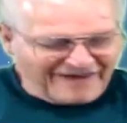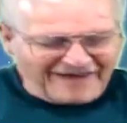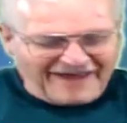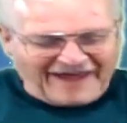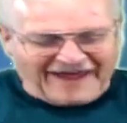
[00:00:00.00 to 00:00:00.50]

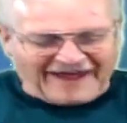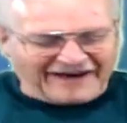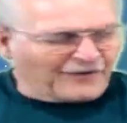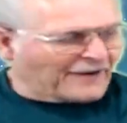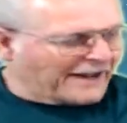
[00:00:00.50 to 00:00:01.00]

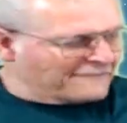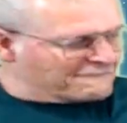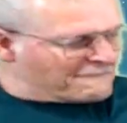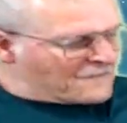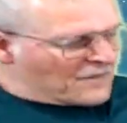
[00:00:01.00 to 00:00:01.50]
Anyway,
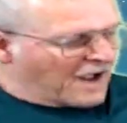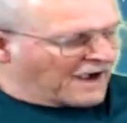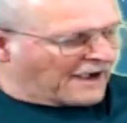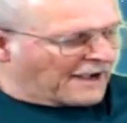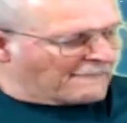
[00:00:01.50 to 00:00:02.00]

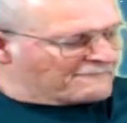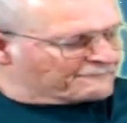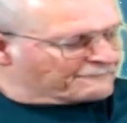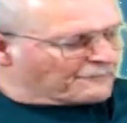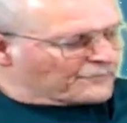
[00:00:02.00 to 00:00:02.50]

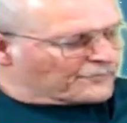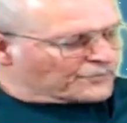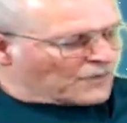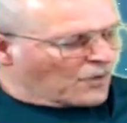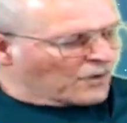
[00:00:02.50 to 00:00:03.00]

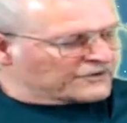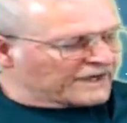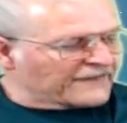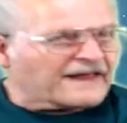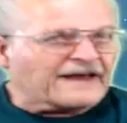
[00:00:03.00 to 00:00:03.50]
once you
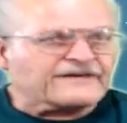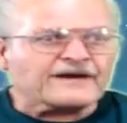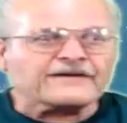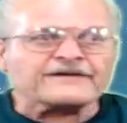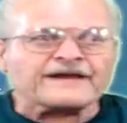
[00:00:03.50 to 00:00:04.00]
get that
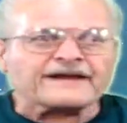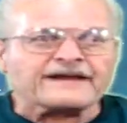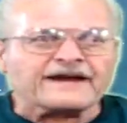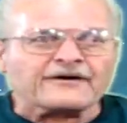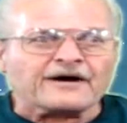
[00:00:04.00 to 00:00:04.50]
done, taken
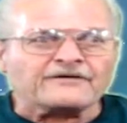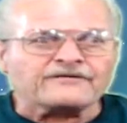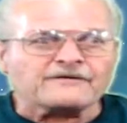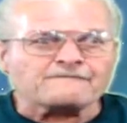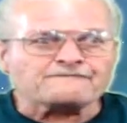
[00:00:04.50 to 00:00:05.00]
care of,
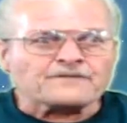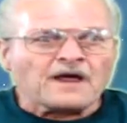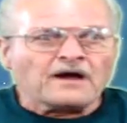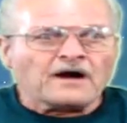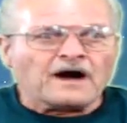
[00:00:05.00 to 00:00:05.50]

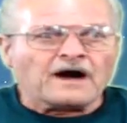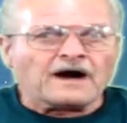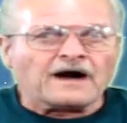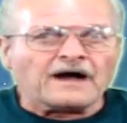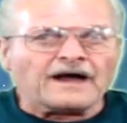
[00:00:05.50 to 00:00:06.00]

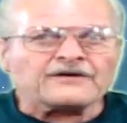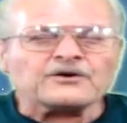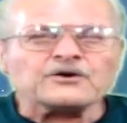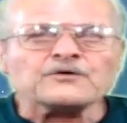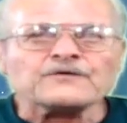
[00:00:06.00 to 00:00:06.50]
and
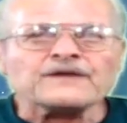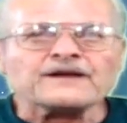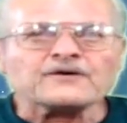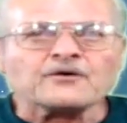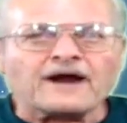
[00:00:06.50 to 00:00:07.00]
use the
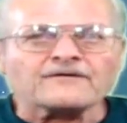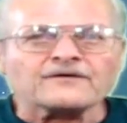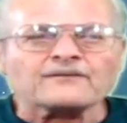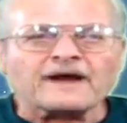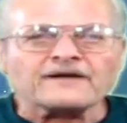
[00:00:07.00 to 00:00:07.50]
engraver to
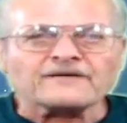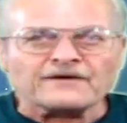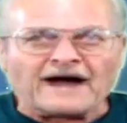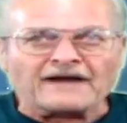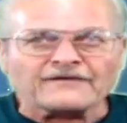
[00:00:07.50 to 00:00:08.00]
make the
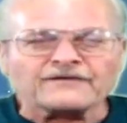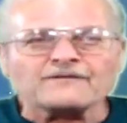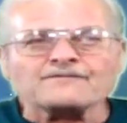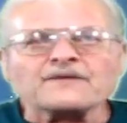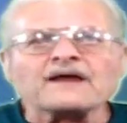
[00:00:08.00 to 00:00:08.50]
dots.
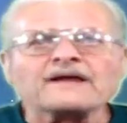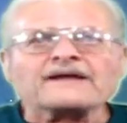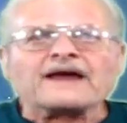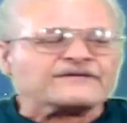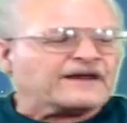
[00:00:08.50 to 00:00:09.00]

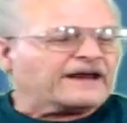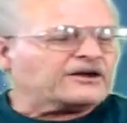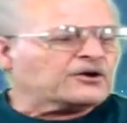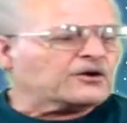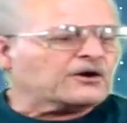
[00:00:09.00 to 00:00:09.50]
Now take
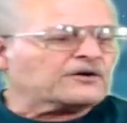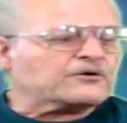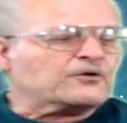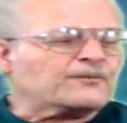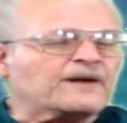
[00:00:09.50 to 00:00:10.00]
your
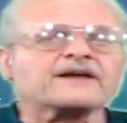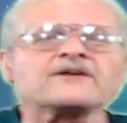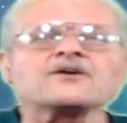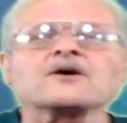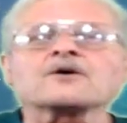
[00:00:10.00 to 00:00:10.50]
toothpick and
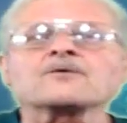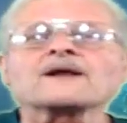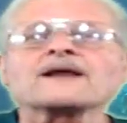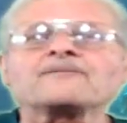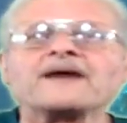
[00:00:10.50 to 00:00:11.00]
your
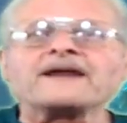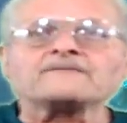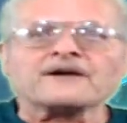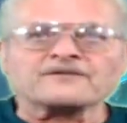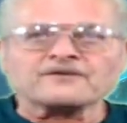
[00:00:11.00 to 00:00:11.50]
acrylic paint,
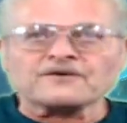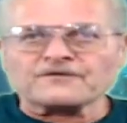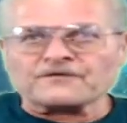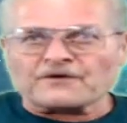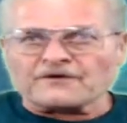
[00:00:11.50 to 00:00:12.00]
make sure it's
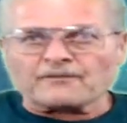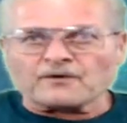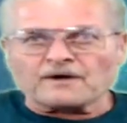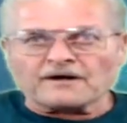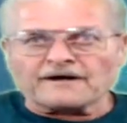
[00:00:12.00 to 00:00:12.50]
stirred up
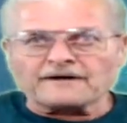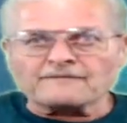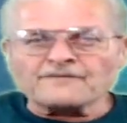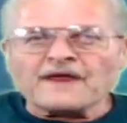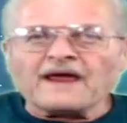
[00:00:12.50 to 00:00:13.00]
real good,
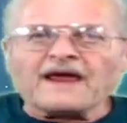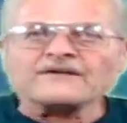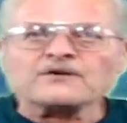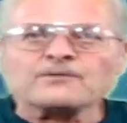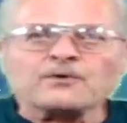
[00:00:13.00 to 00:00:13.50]
and
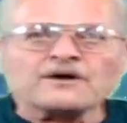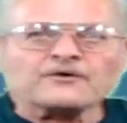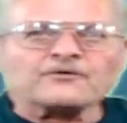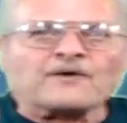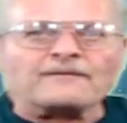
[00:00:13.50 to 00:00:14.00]
just put a
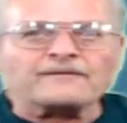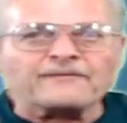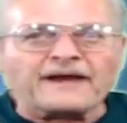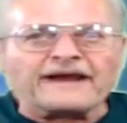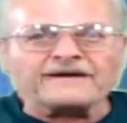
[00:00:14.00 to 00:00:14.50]
drop of
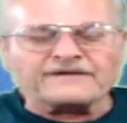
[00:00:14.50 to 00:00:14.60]
paint